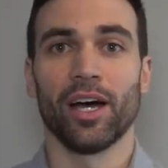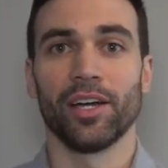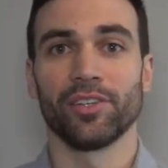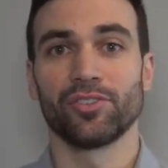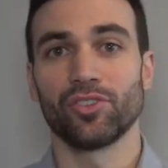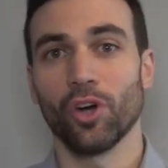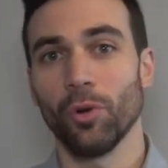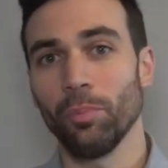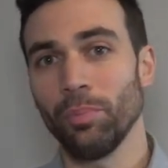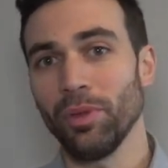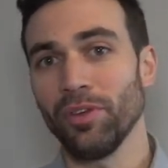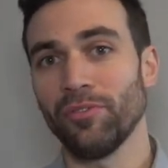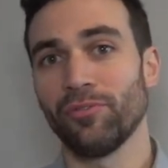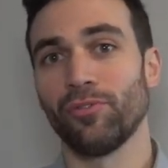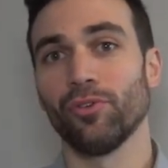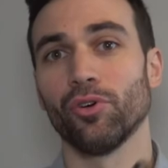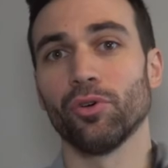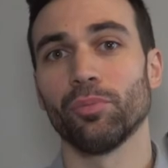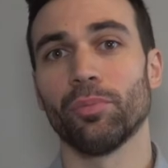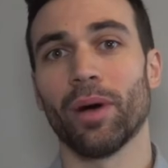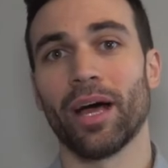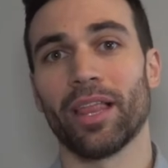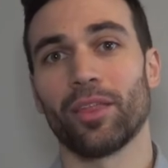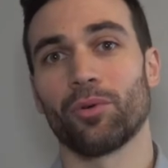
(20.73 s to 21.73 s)
Don't be
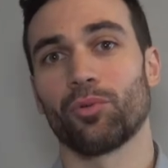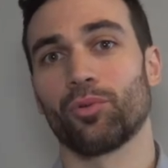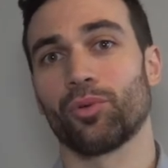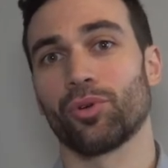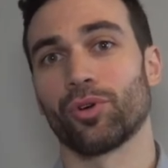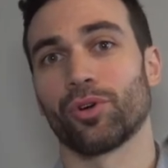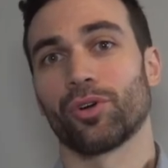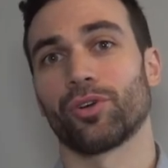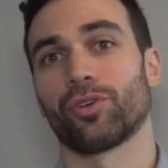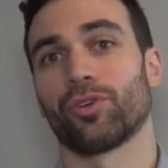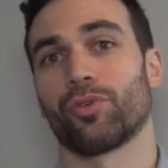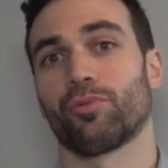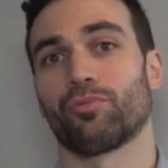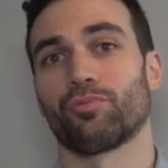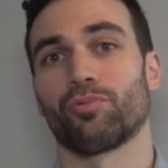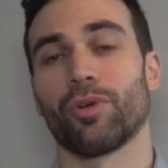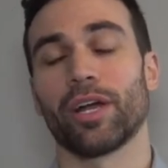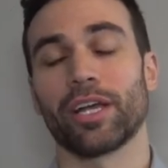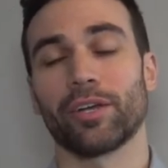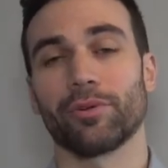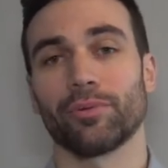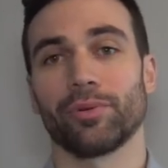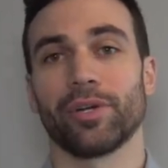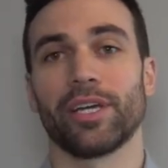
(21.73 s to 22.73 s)
fooled by the word
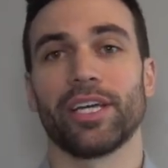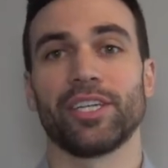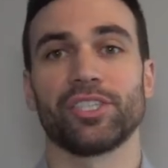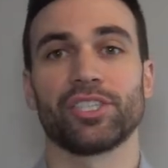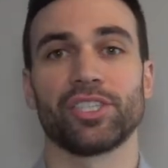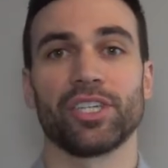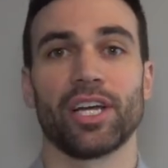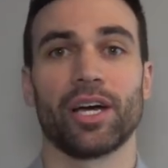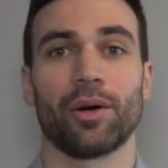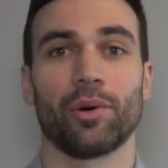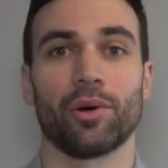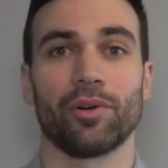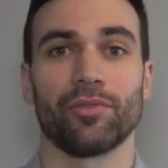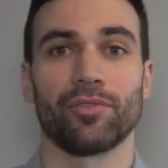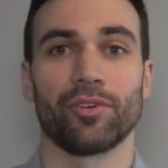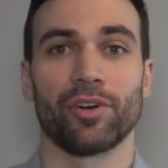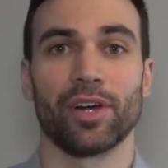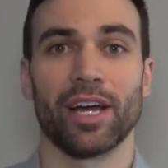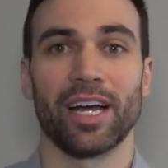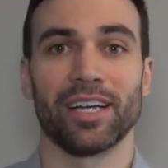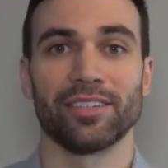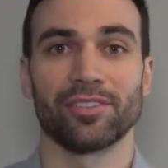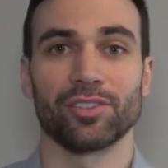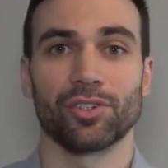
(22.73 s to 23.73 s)
recreation,
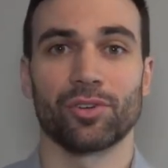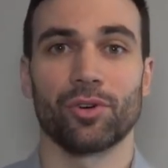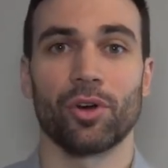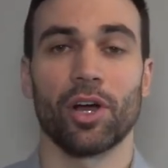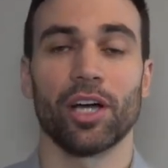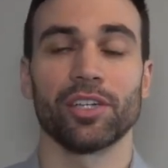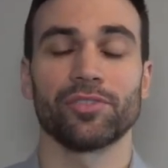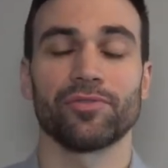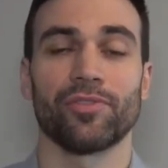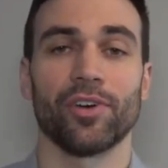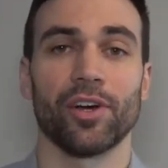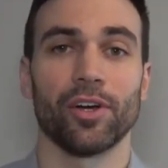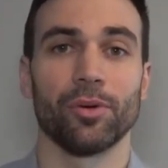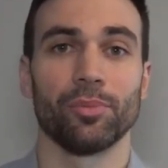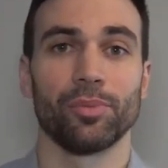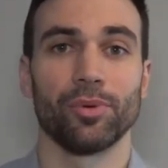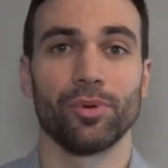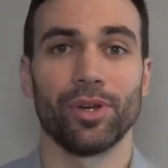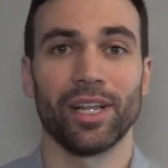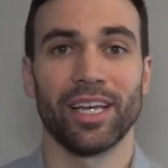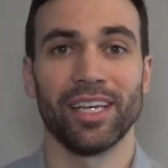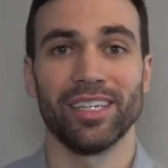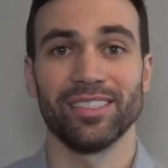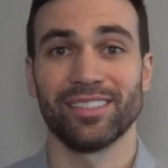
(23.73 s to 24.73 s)
however, as the Crossfire
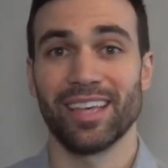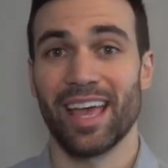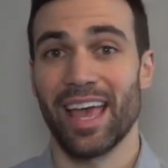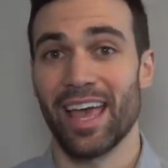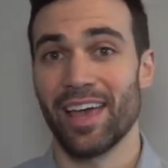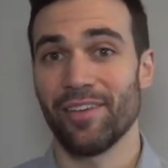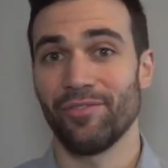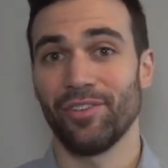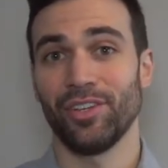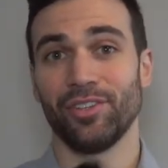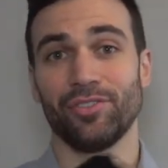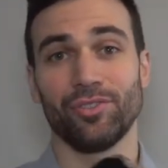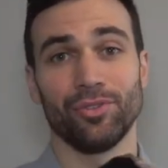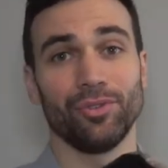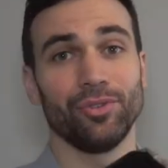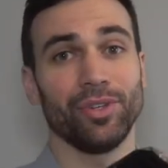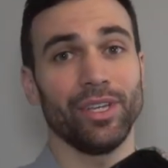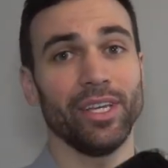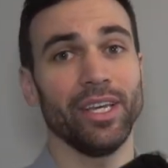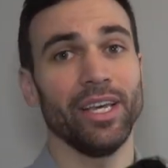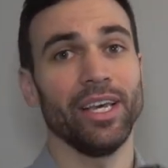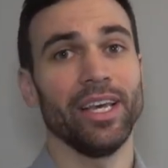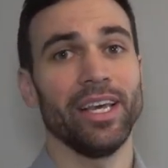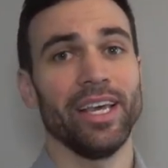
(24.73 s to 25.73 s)
Boot is heavy
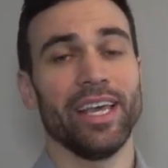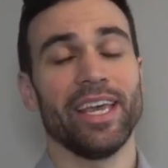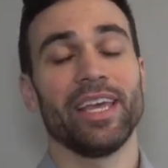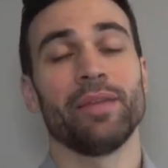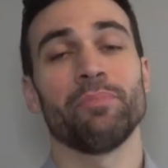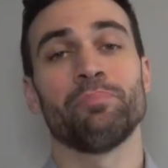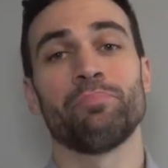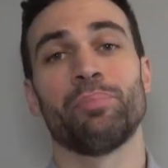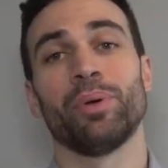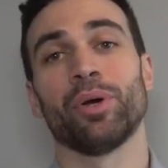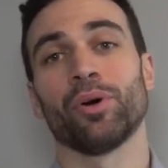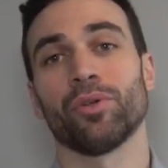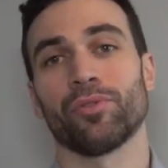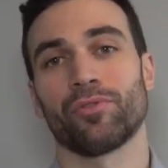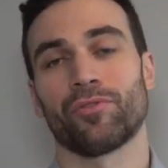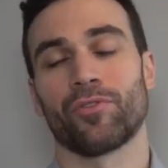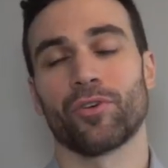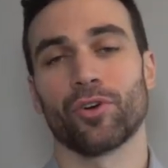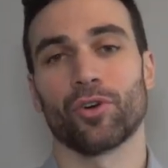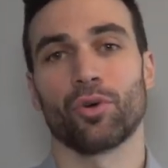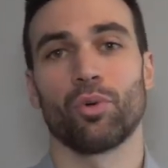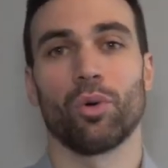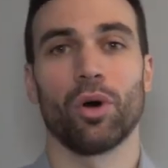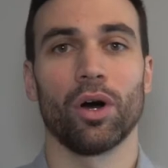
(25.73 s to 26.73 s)
duty and built
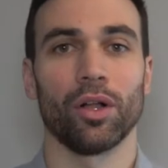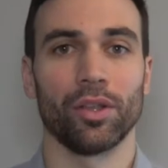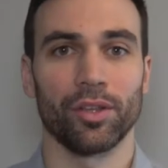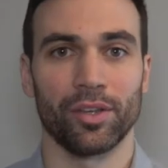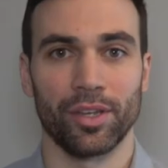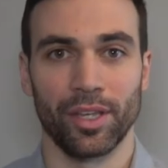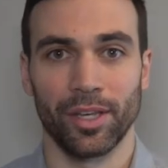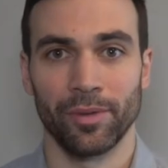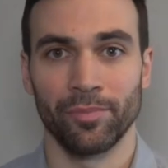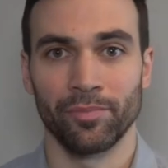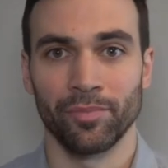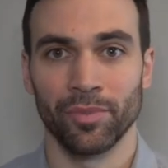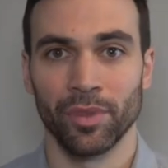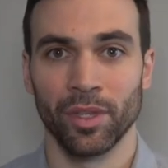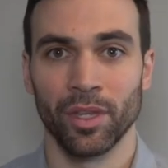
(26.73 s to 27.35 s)
for quality.